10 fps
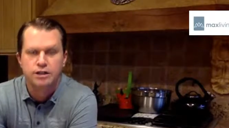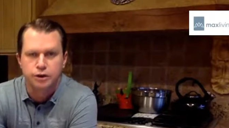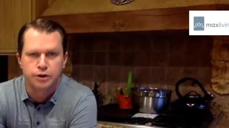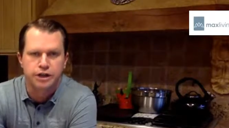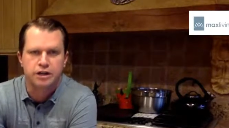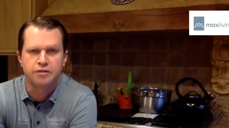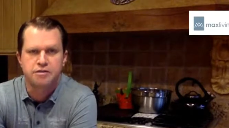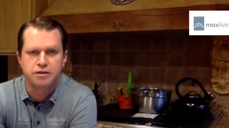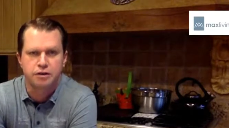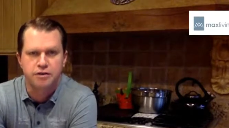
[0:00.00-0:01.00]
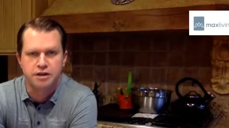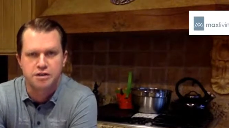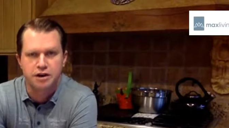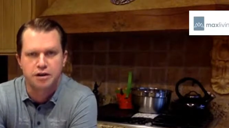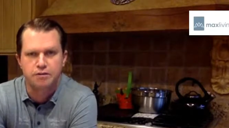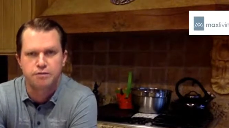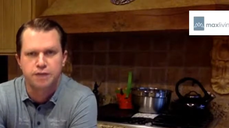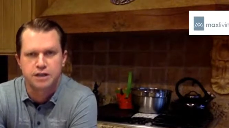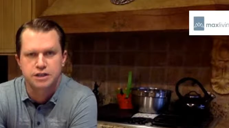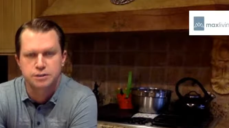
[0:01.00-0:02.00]
don't get enough servings of
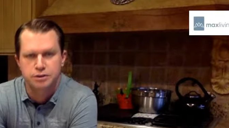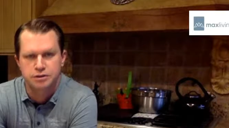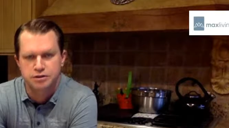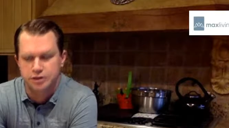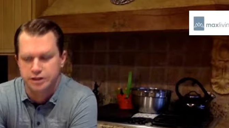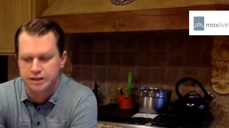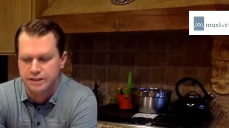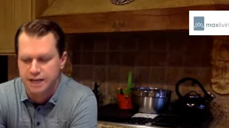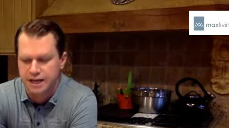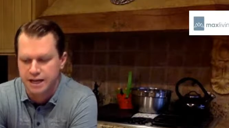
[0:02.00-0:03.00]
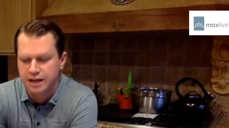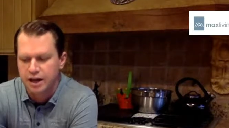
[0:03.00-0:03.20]
vegetables during the day.